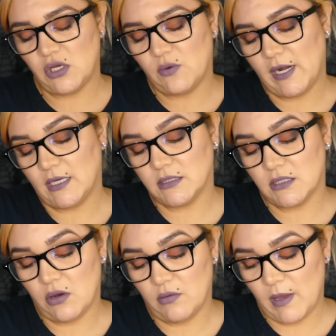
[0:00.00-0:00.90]
already,
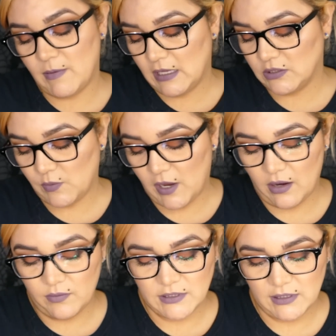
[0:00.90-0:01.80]
so maybe that's why I
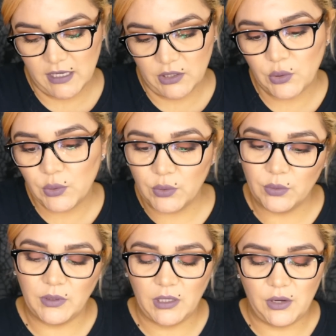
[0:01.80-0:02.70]
wasn't like,
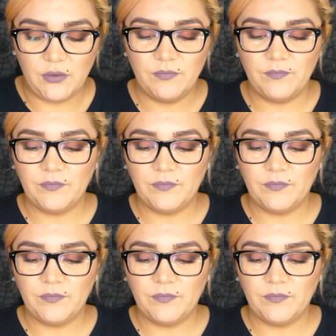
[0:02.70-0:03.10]
ooh, you know.